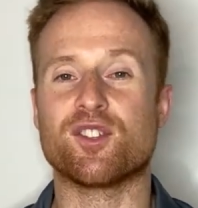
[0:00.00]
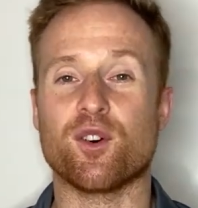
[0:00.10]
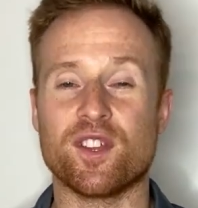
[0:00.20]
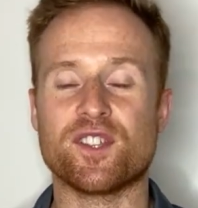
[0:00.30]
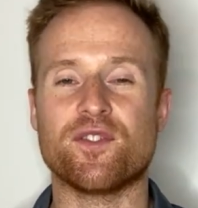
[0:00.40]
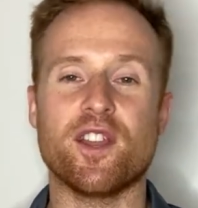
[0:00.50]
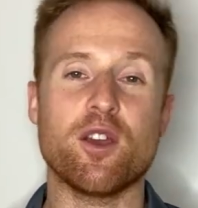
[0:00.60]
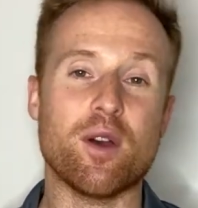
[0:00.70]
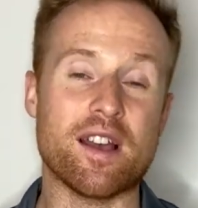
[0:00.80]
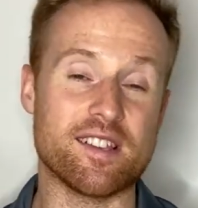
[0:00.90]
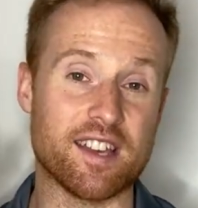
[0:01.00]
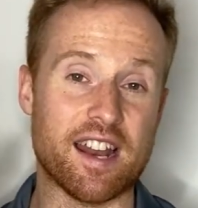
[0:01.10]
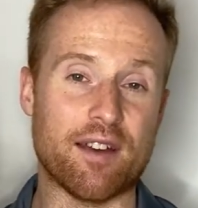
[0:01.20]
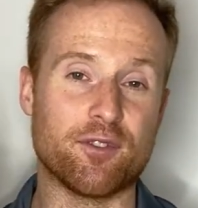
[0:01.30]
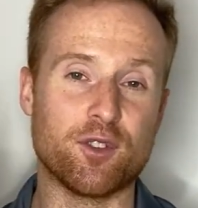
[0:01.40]
So this video is
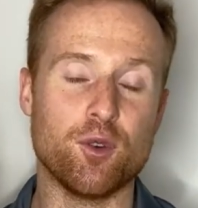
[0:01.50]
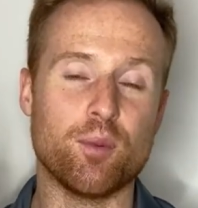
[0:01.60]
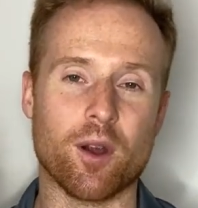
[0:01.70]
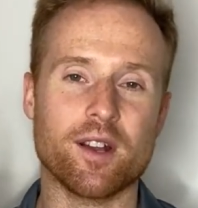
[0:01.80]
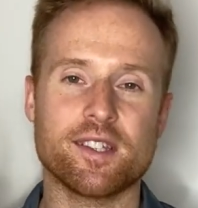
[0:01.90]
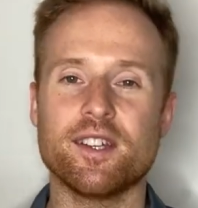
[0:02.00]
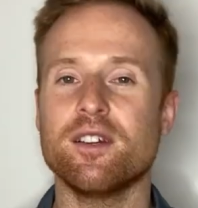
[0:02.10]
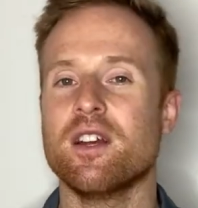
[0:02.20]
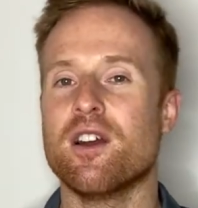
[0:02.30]
gonna have two parts here.